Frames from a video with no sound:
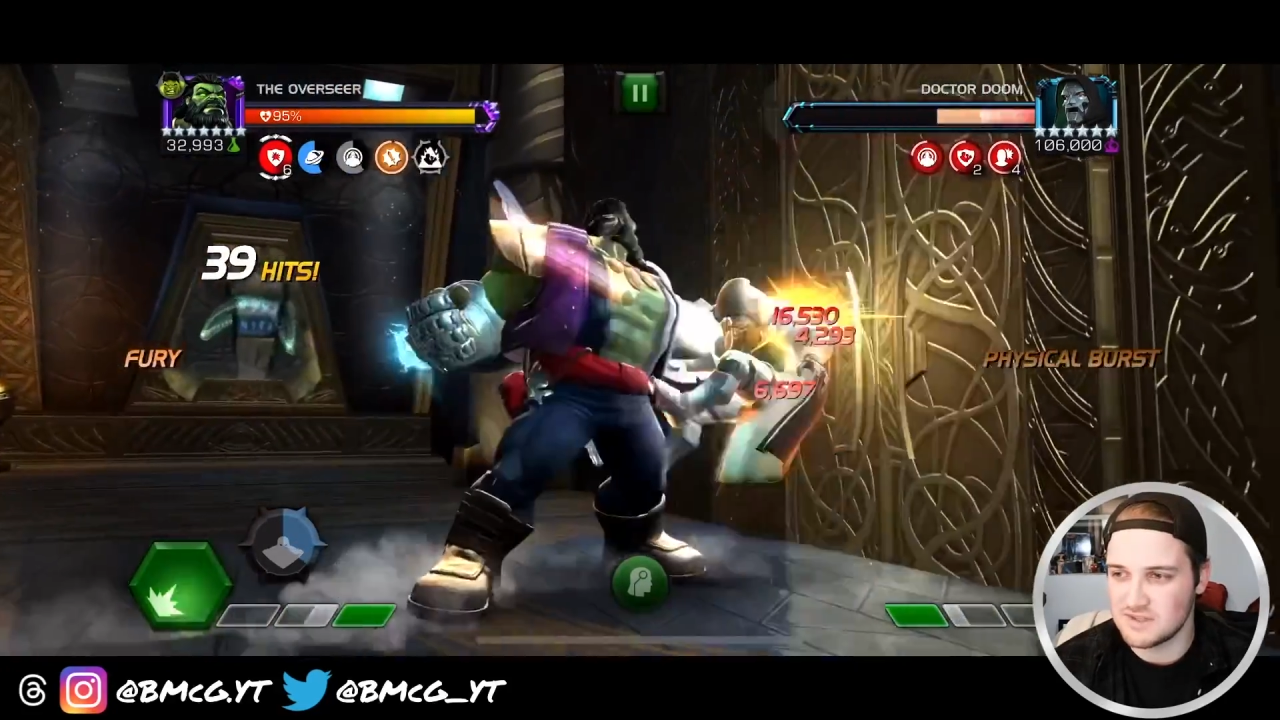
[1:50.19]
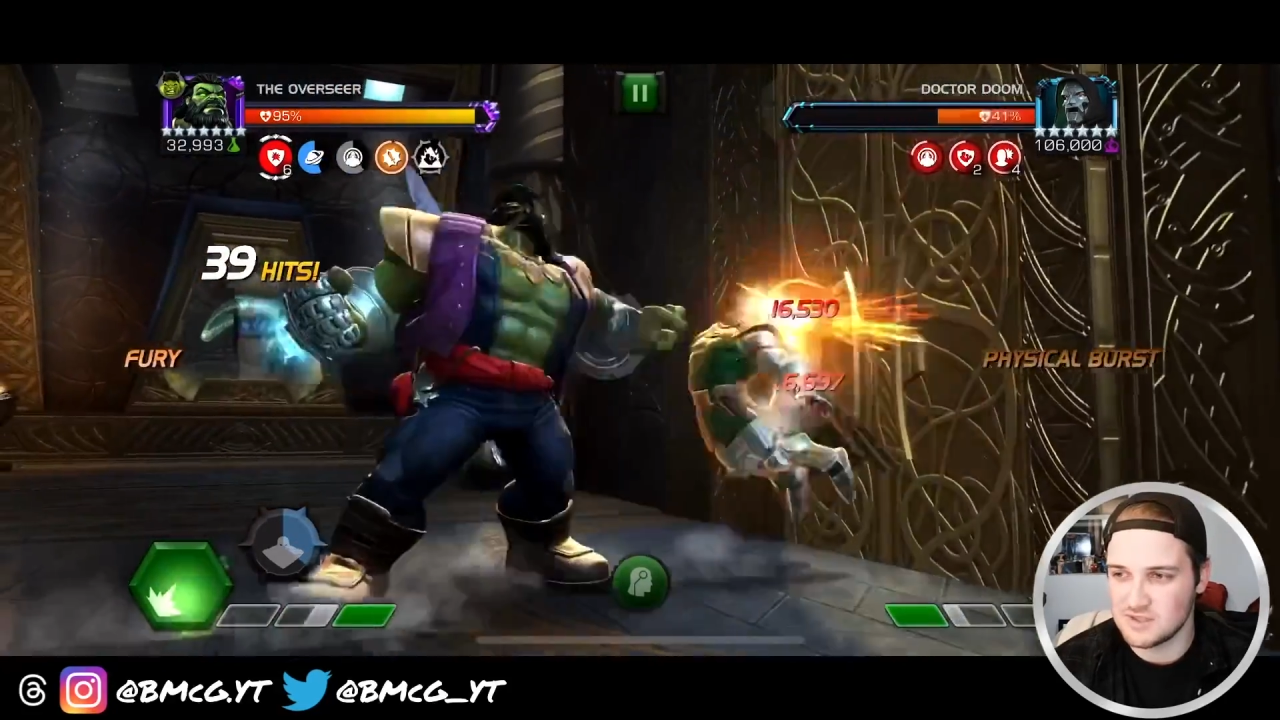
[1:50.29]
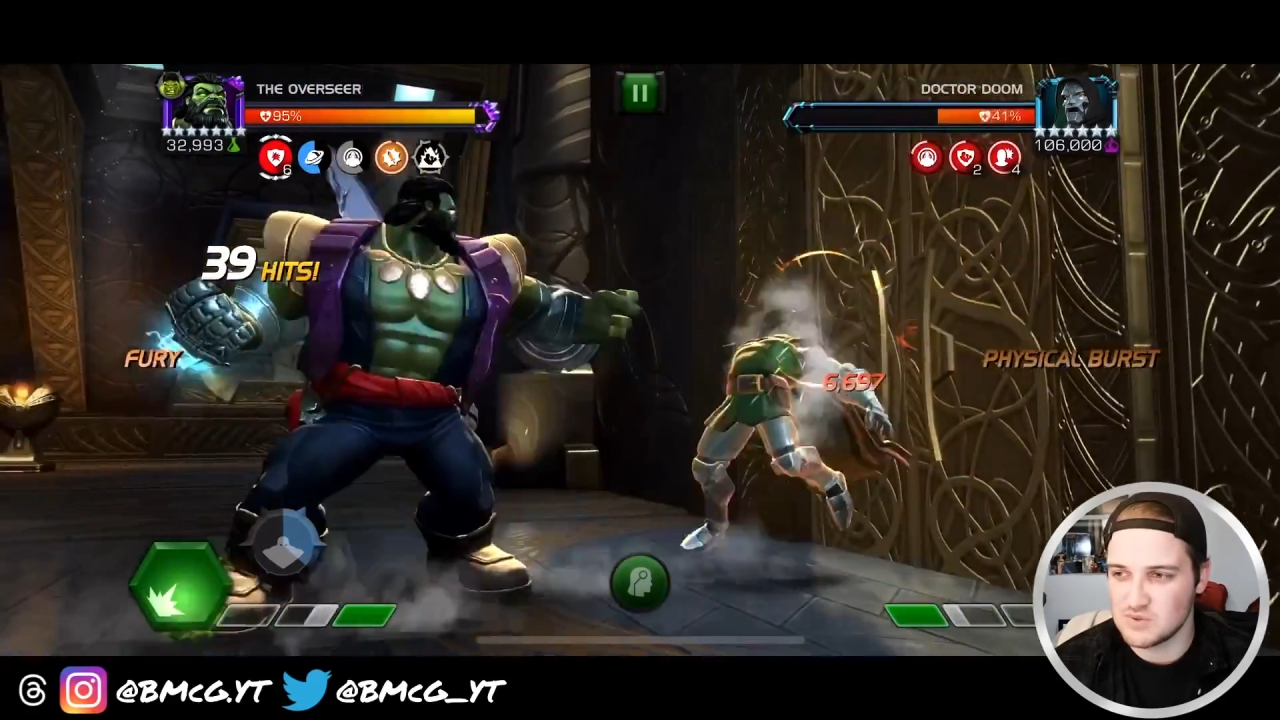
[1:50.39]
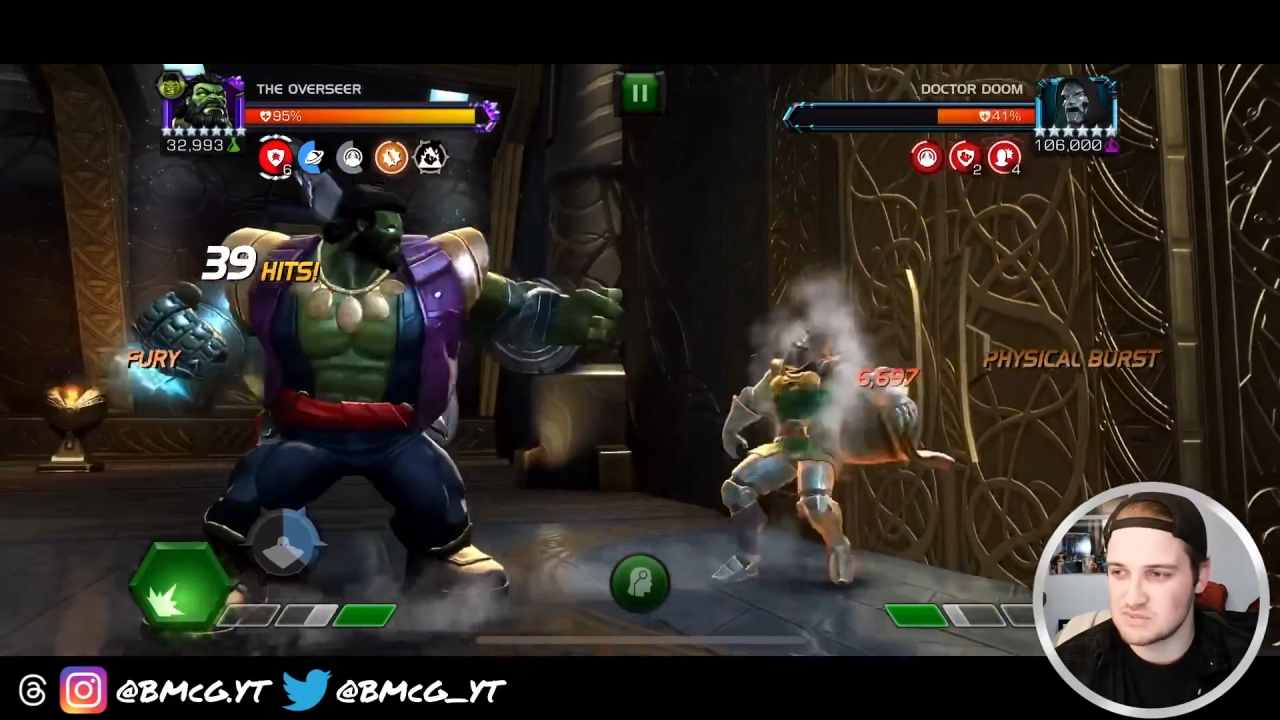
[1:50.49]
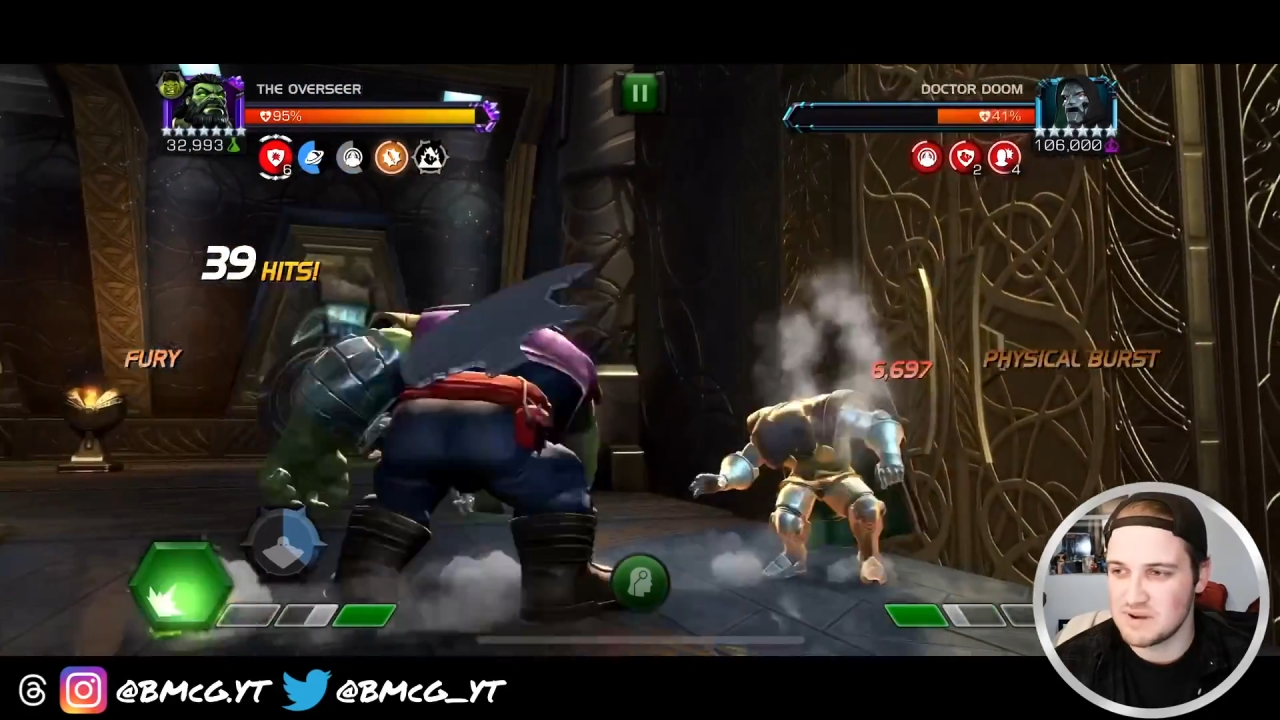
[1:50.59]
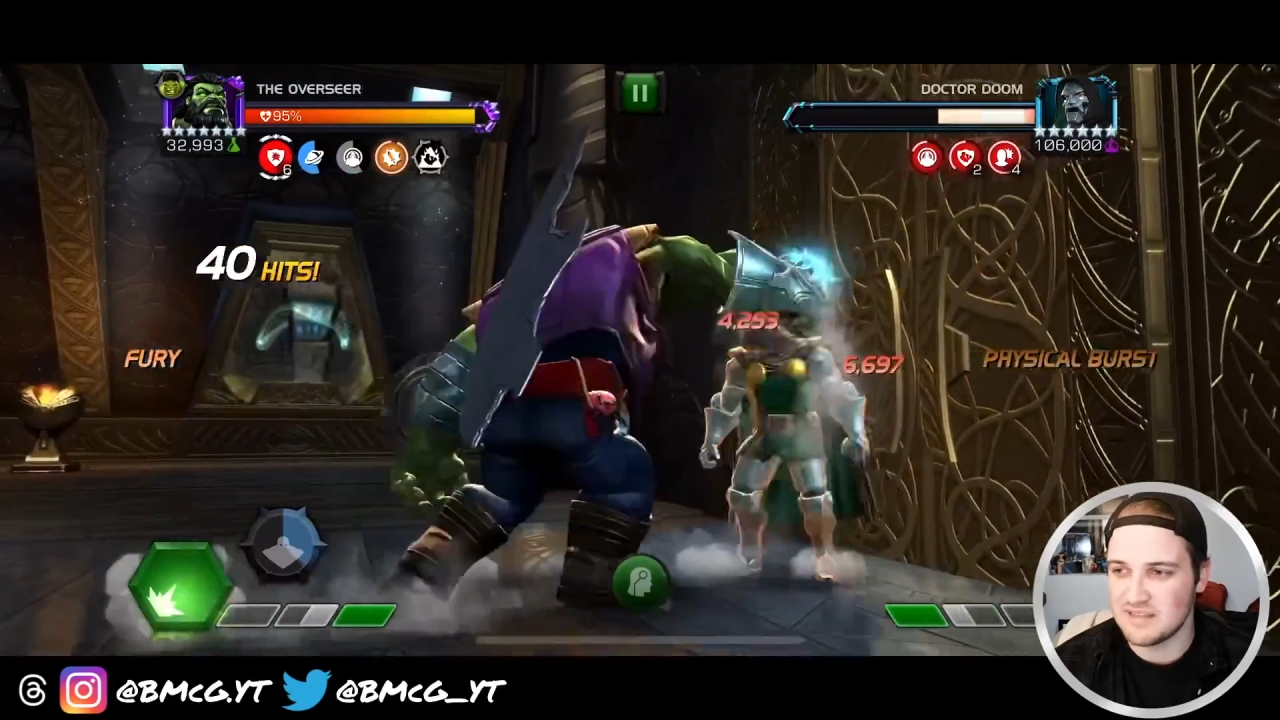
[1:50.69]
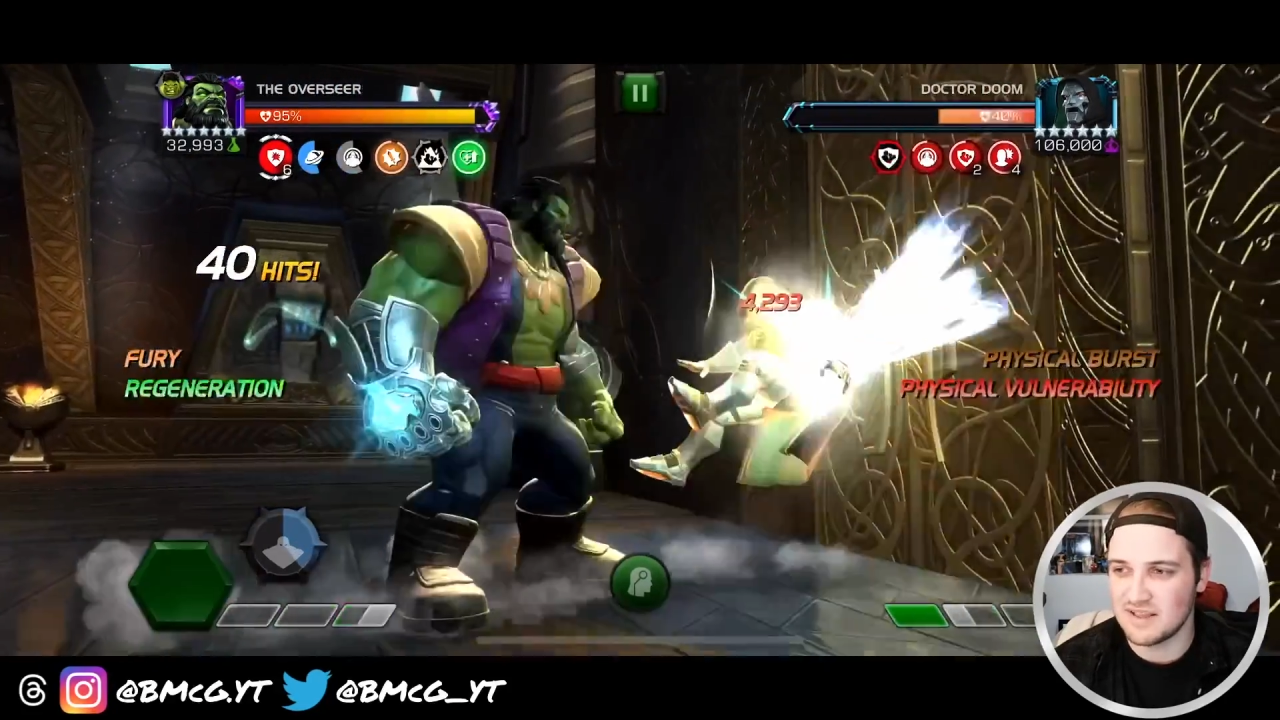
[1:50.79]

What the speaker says: You do as many